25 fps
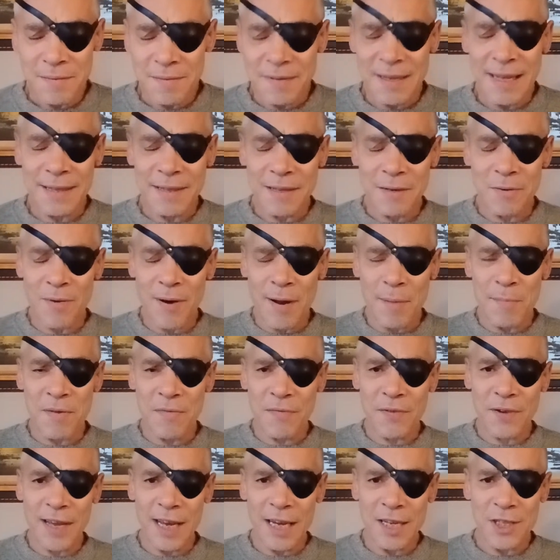let the
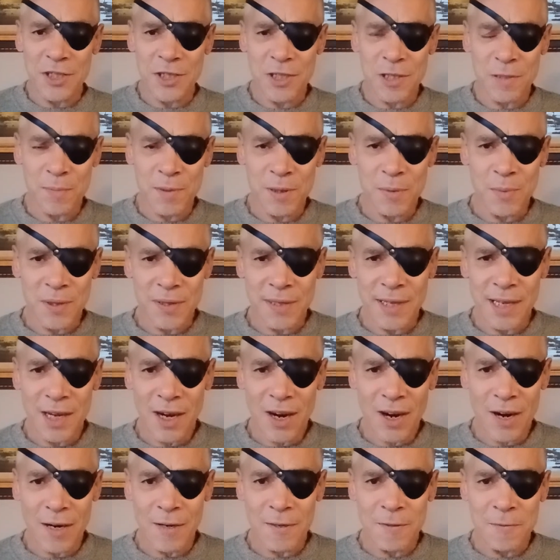ramifications be what they
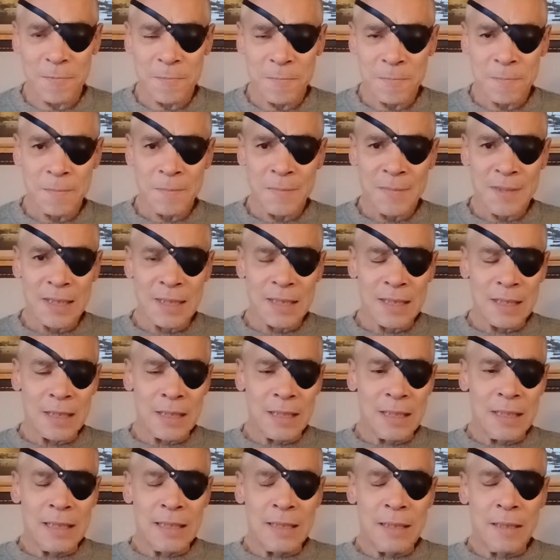are.
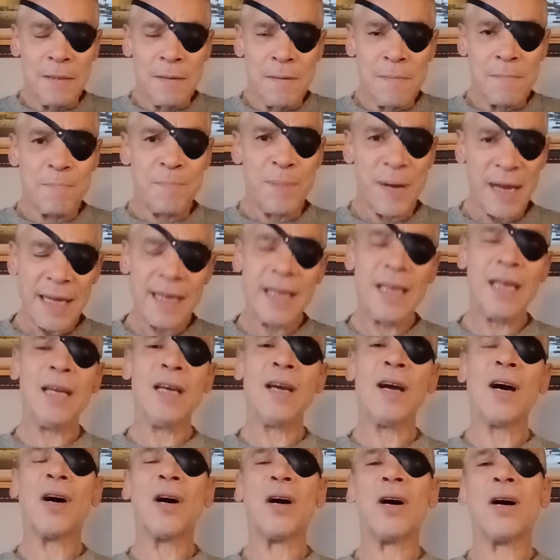
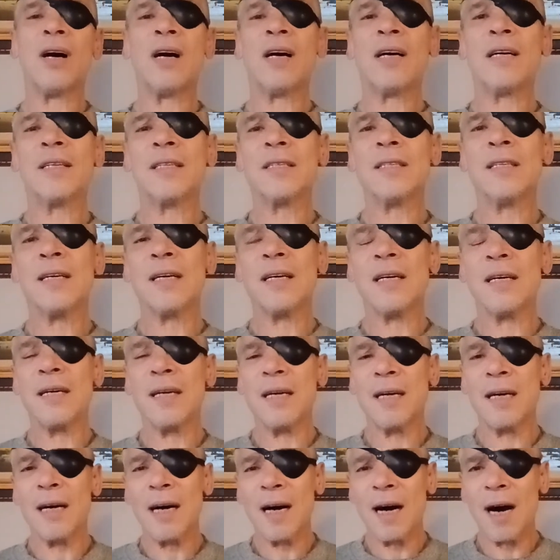Picking on
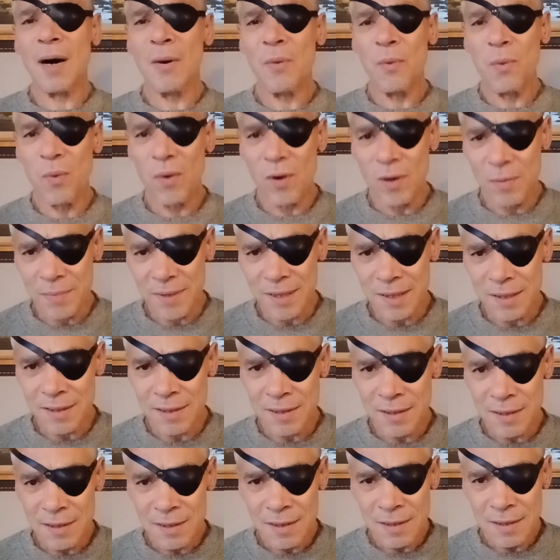a
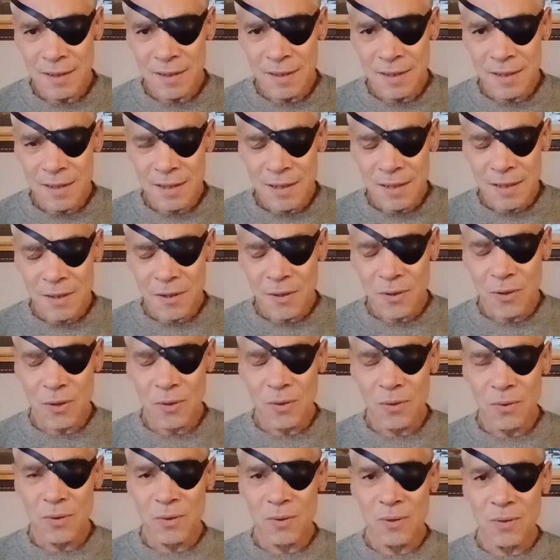woman
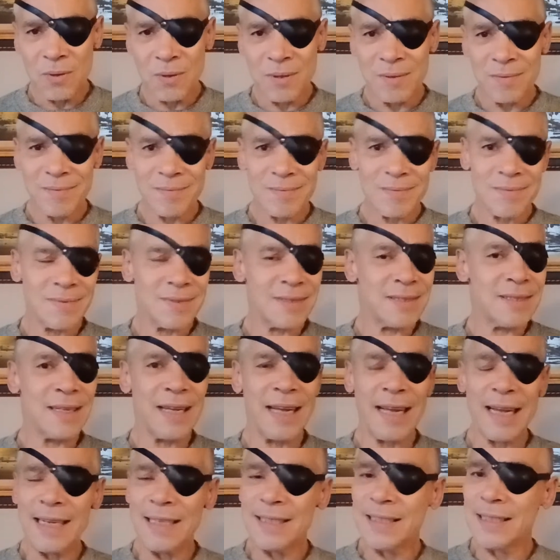who
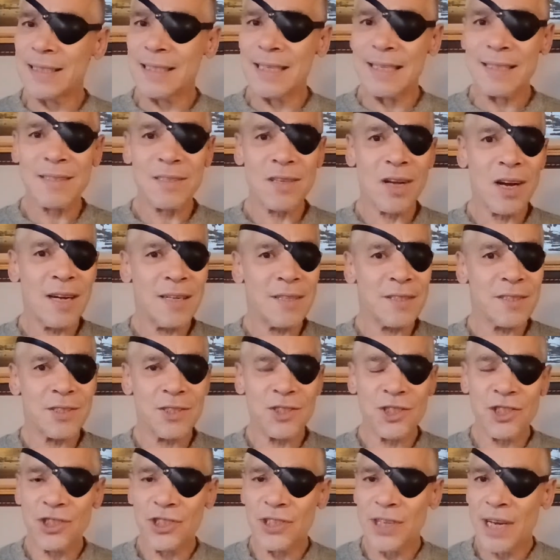does not
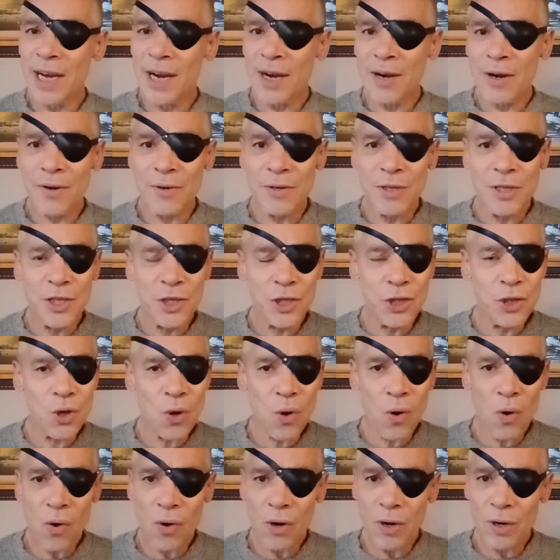share
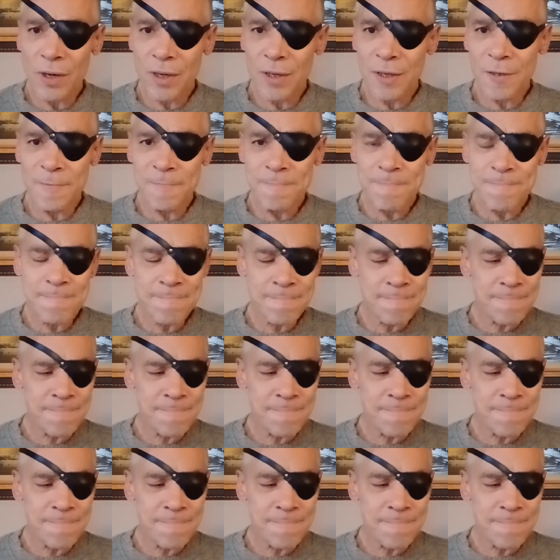your